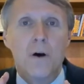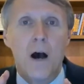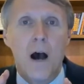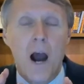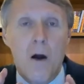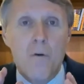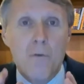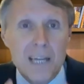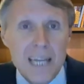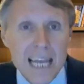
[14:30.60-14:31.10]

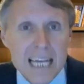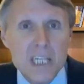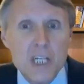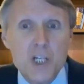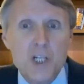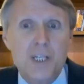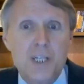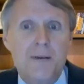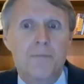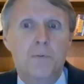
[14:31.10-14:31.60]
our
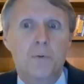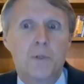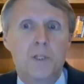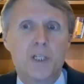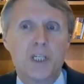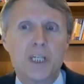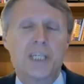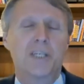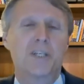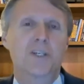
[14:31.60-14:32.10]
relationships with
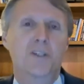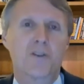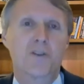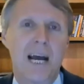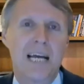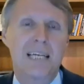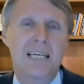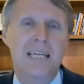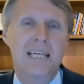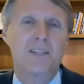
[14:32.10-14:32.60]
Jesus
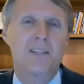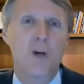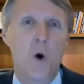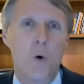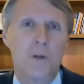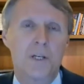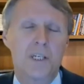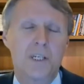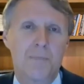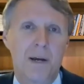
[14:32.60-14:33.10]
Christ and the
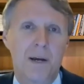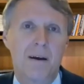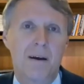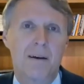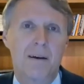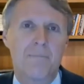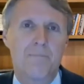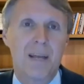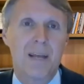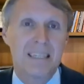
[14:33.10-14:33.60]
Holy
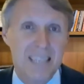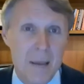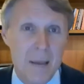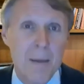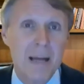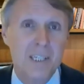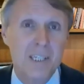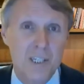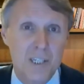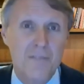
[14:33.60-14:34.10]
Spirit, as I
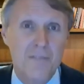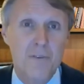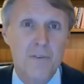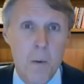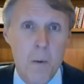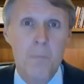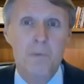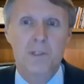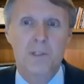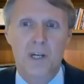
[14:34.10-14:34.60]
mentioned a few
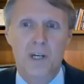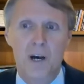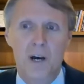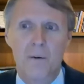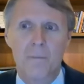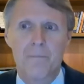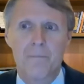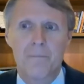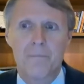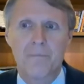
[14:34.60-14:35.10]
moments
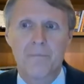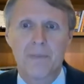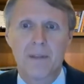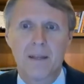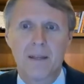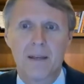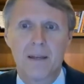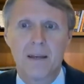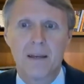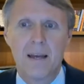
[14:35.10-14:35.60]
ago,
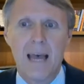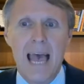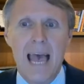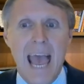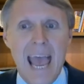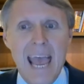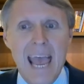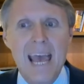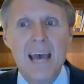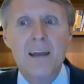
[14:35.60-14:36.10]

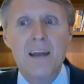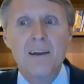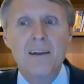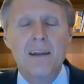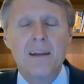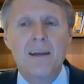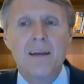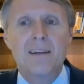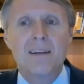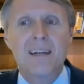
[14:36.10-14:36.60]
and
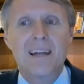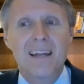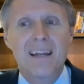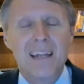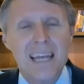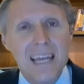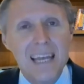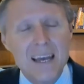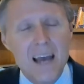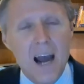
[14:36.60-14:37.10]
to
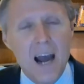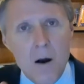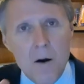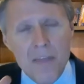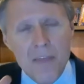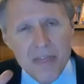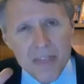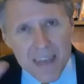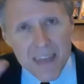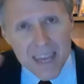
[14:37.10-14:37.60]
link
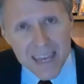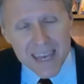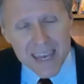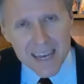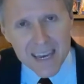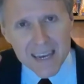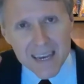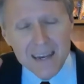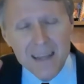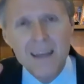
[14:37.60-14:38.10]
our
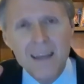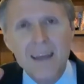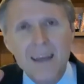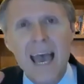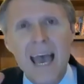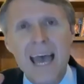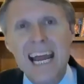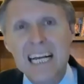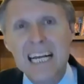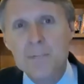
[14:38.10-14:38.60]
thinking
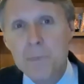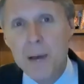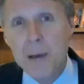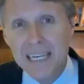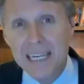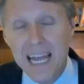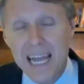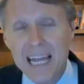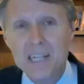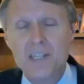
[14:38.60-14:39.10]
and
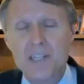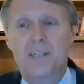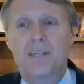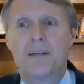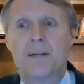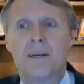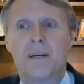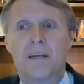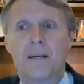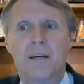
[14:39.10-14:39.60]

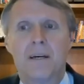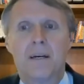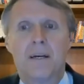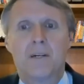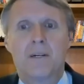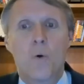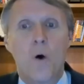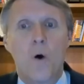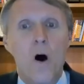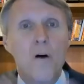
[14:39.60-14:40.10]
expectation
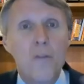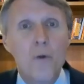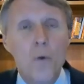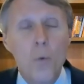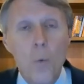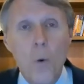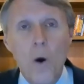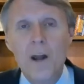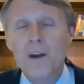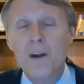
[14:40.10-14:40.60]
to all
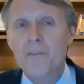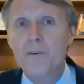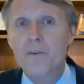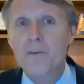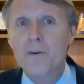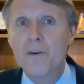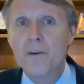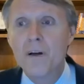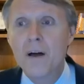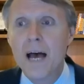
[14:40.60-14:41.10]
the
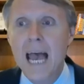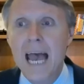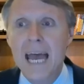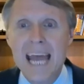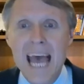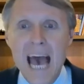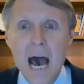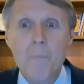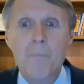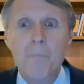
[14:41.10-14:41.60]
wonderful
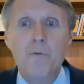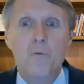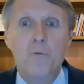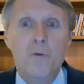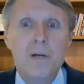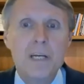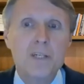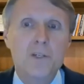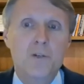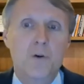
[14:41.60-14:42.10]
and
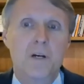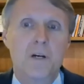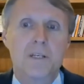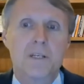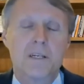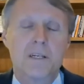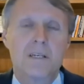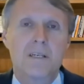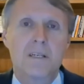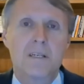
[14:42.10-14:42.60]
helpful
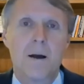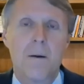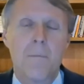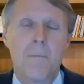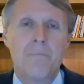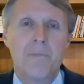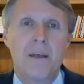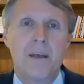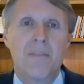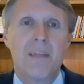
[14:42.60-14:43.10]
resources
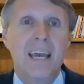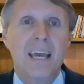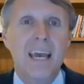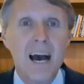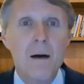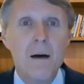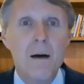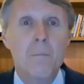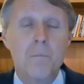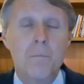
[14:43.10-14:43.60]
that
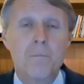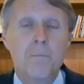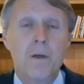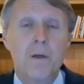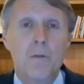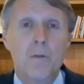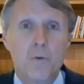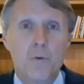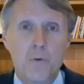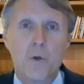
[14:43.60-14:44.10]
come
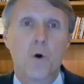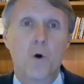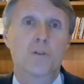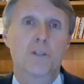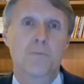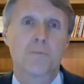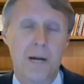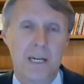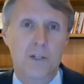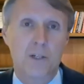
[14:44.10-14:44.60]
through
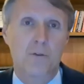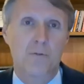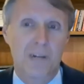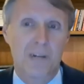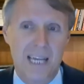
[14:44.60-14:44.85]
those special